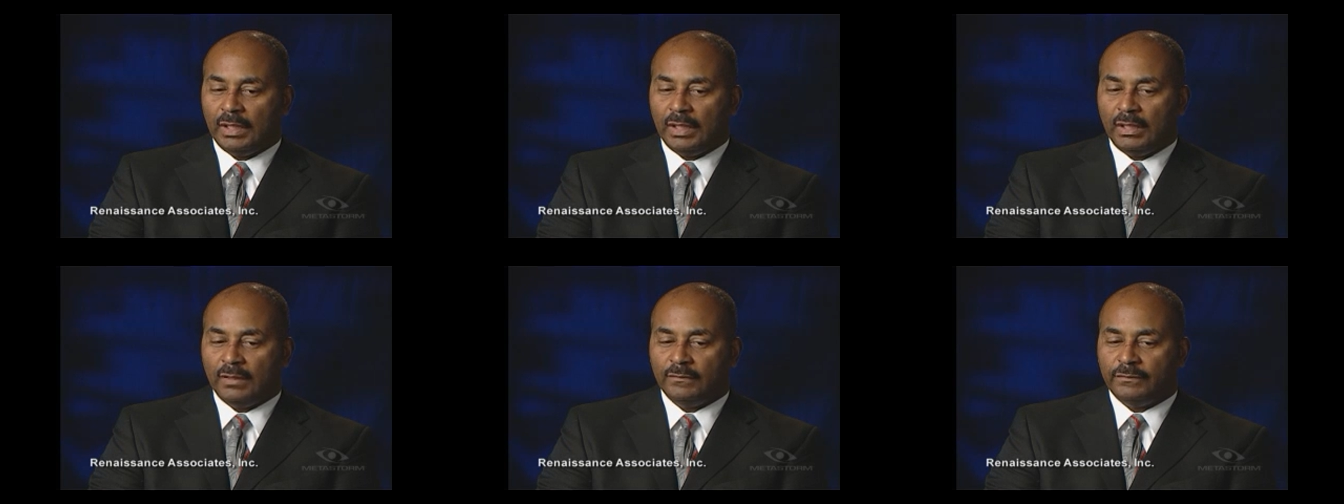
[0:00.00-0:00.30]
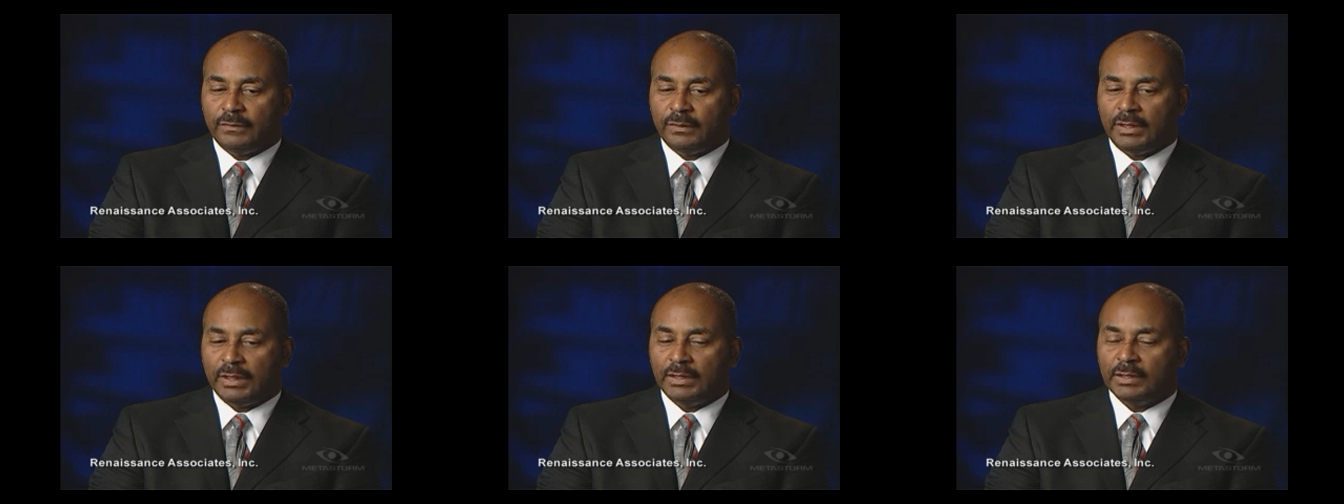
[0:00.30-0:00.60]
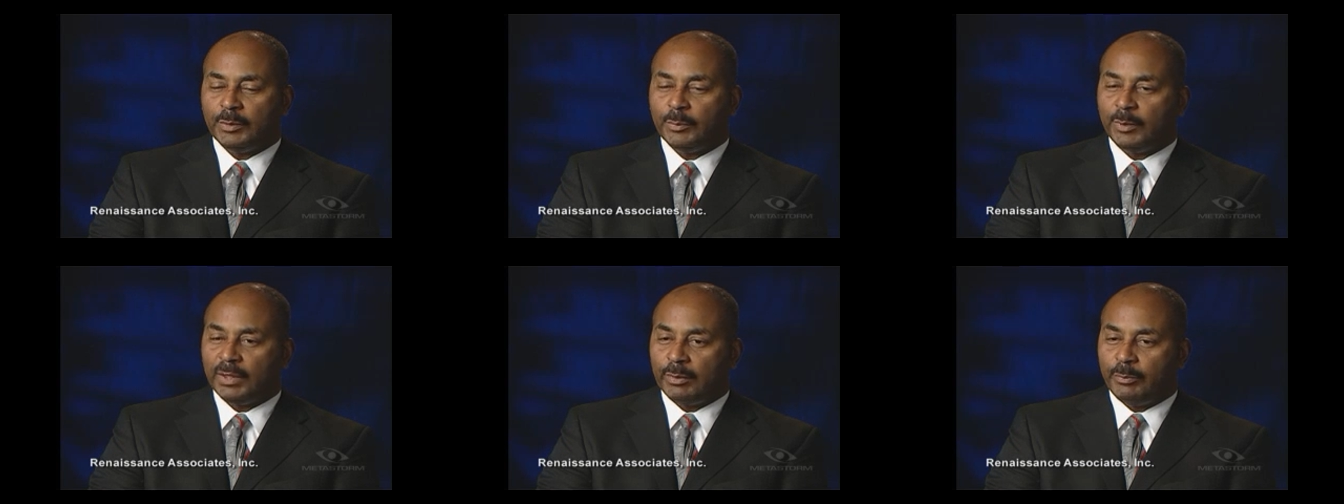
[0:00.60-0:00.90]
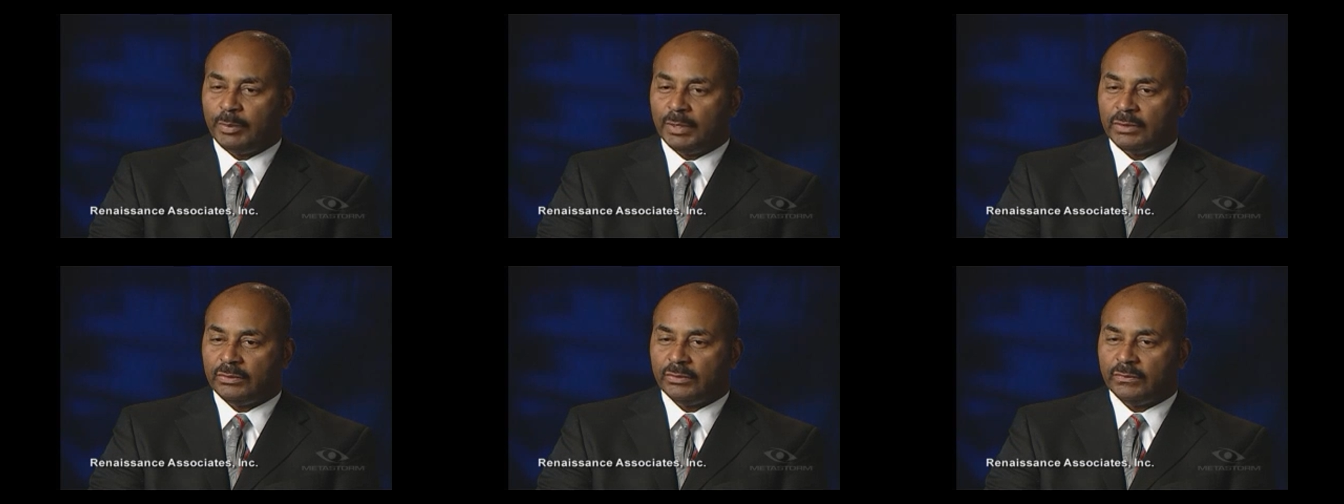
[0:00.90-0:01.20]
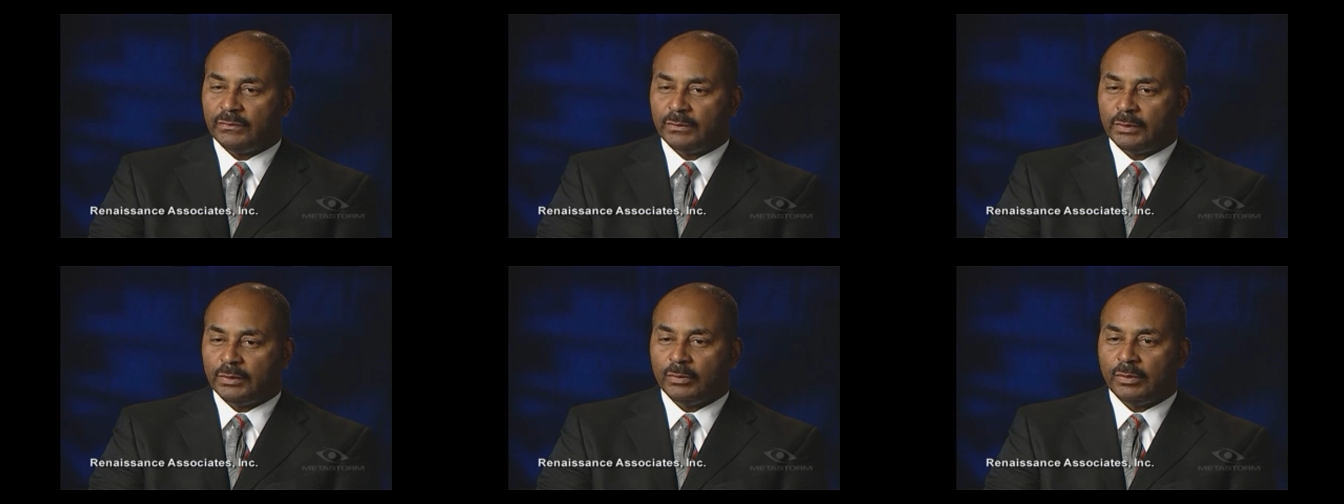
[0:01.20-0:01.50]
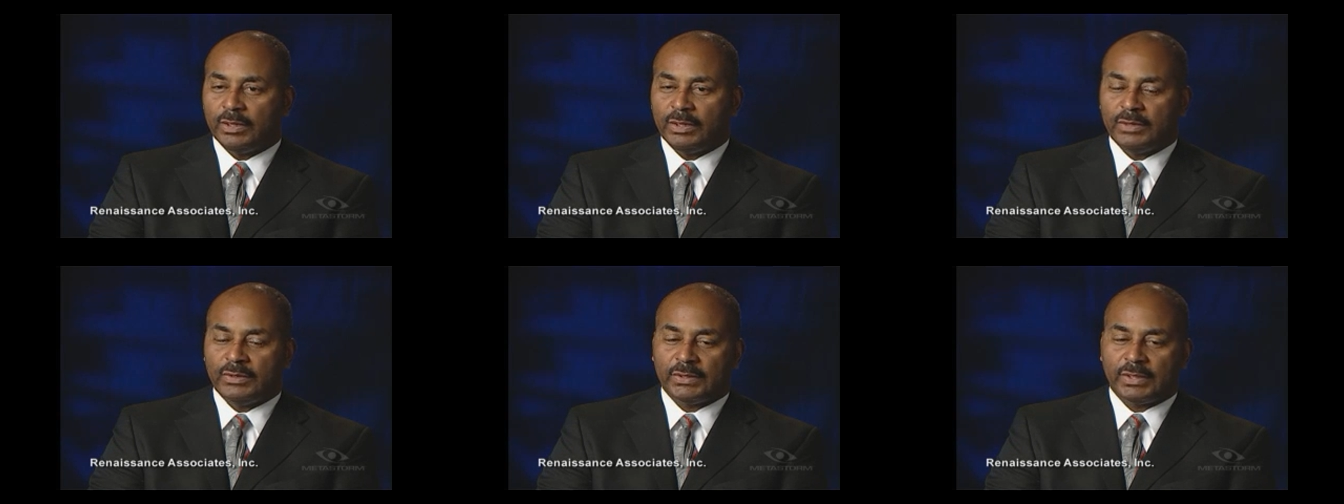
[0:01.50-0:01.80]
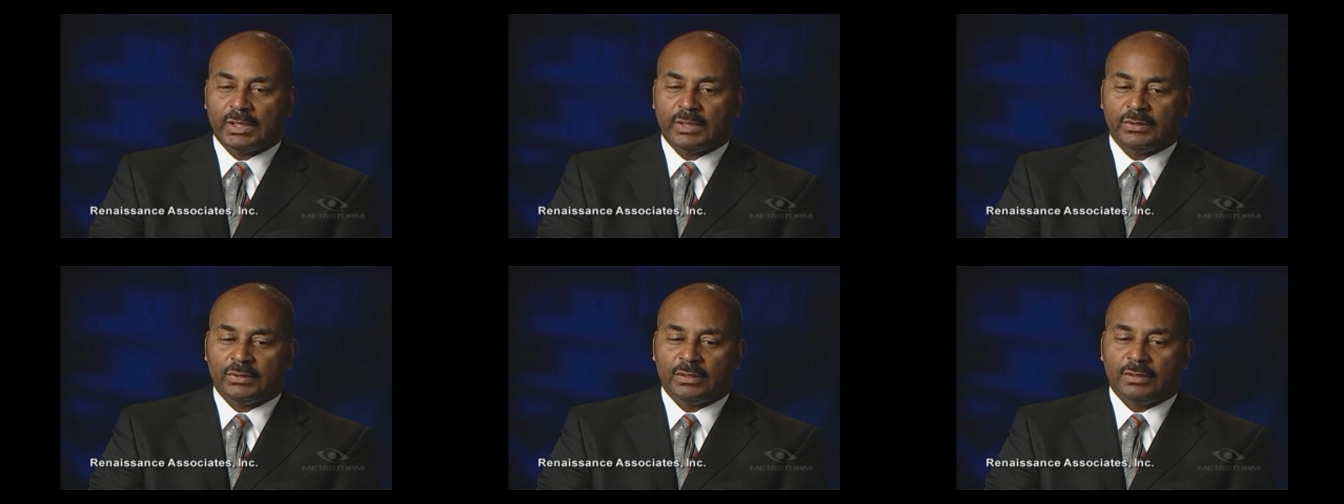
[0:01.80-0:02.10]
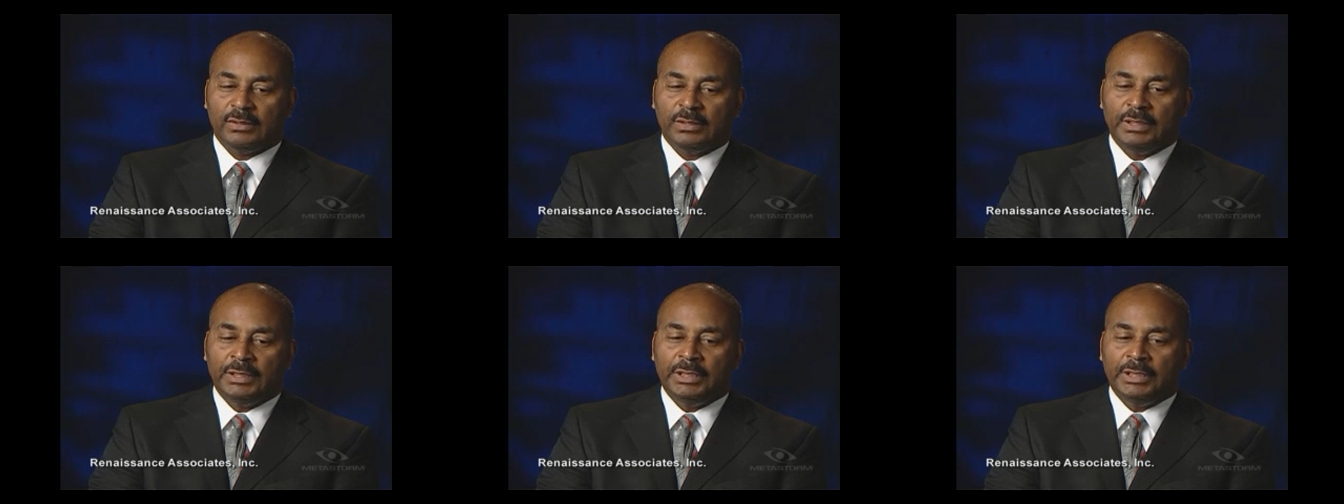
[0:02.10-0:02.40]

and forget the big picture for the organization.